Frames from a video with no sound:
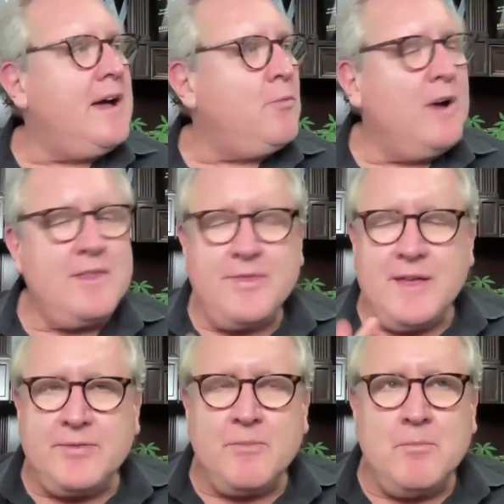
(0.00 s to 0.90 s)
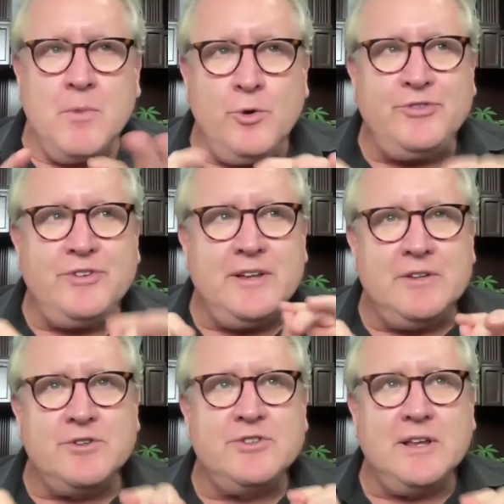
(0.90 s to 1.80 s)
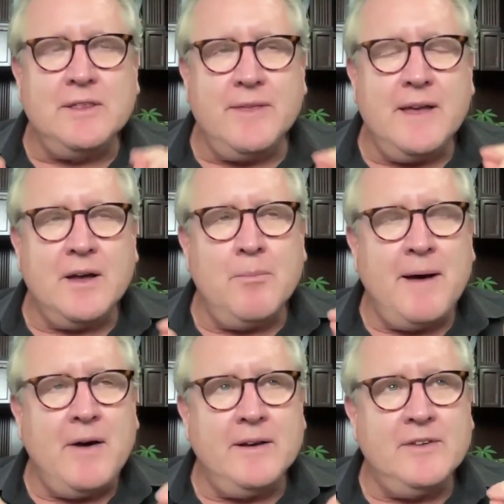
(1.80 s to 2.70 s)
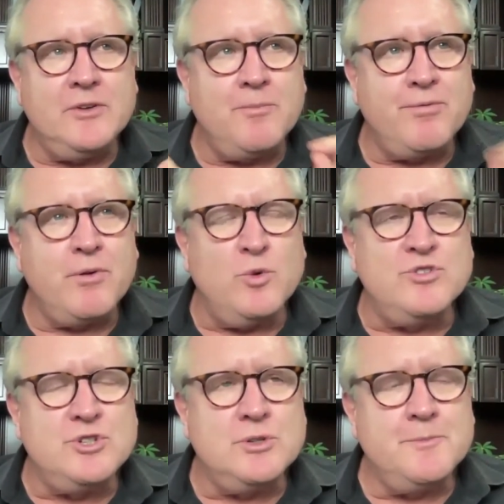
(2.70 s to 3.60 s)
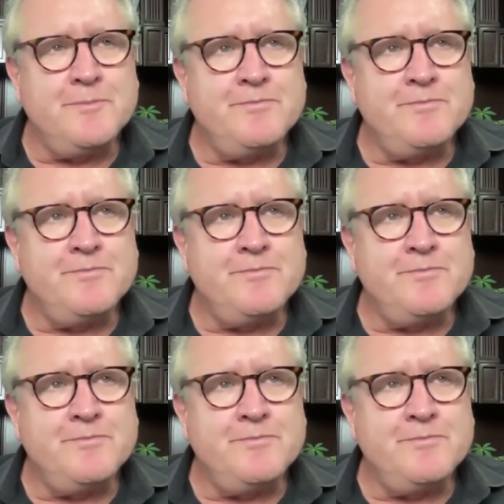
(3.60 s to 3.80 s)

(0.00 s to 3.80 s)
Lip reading: I think the most interesting thing about his approach